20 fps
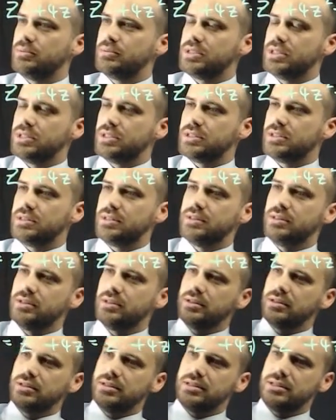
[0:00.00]
this
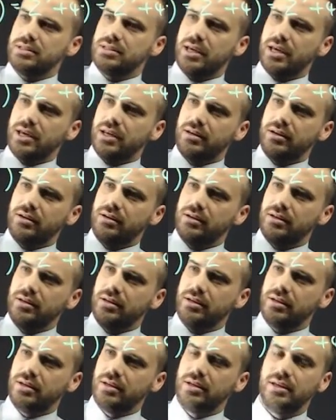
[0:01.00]
z
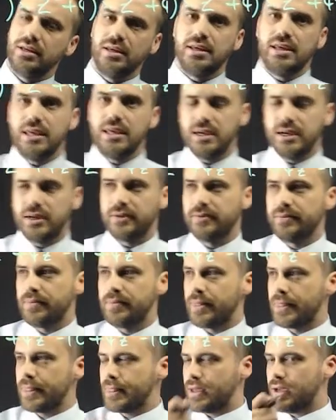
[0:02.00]
here.
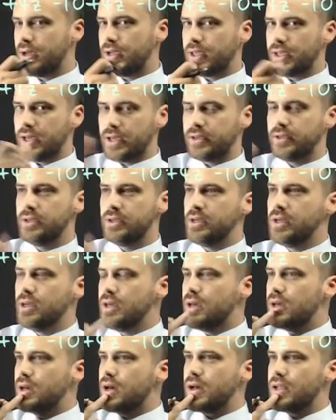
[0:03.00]
Okay,
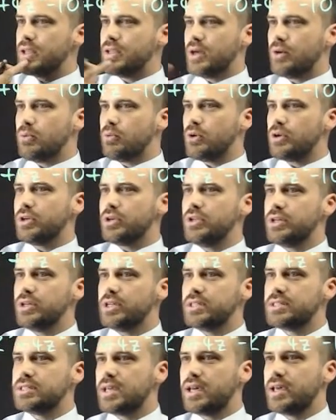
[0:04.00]
now what can I
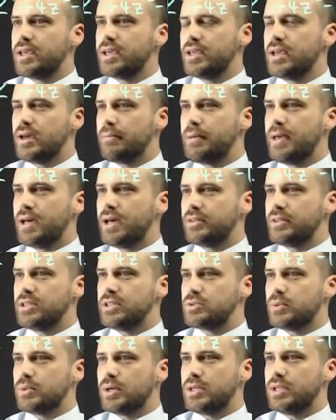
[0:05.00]
say about
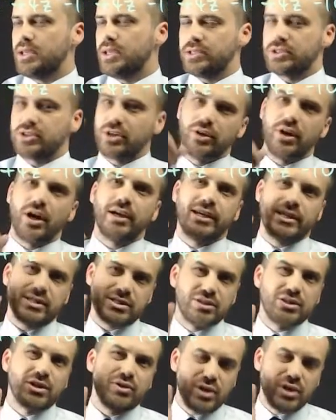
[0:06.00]
this one here? So I guess
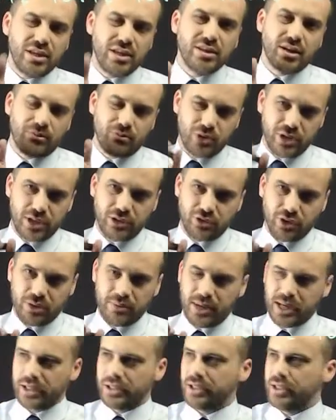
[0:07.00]
the thing that I'm really trying
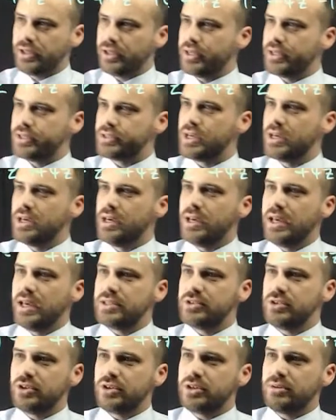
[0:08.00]
to make clear here is
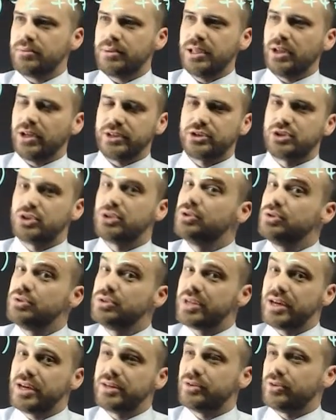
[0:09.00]
it's not going to be like
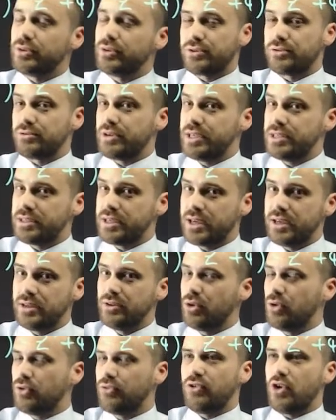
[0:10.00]
2z or 3z
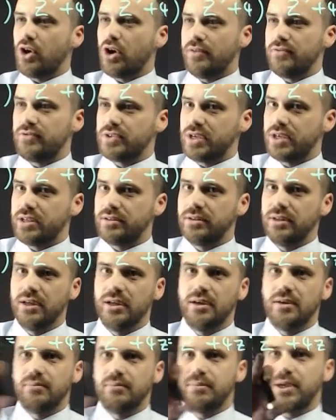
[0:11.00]
or 5z
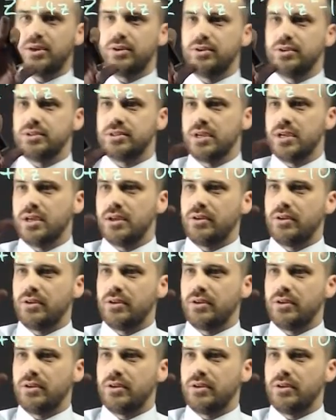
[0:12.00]
because